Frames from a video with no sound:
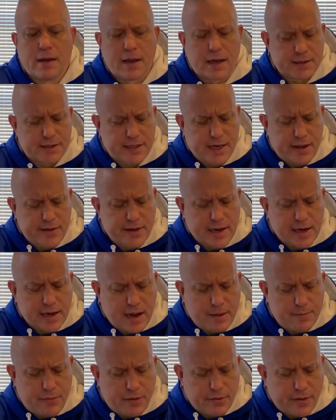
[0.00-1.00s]
like I say, I think I
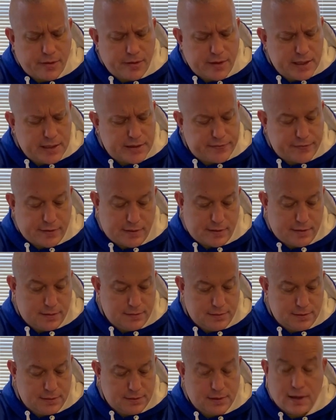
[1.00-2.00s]
got both of these
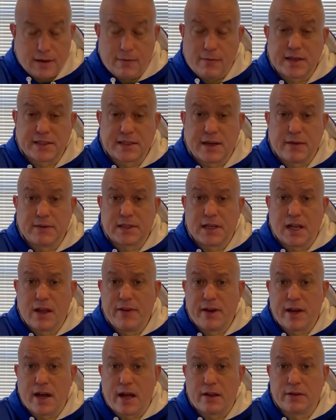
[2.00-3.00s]
for, I want to say it was
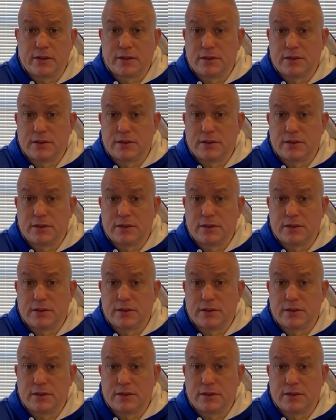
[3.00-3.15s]
$11.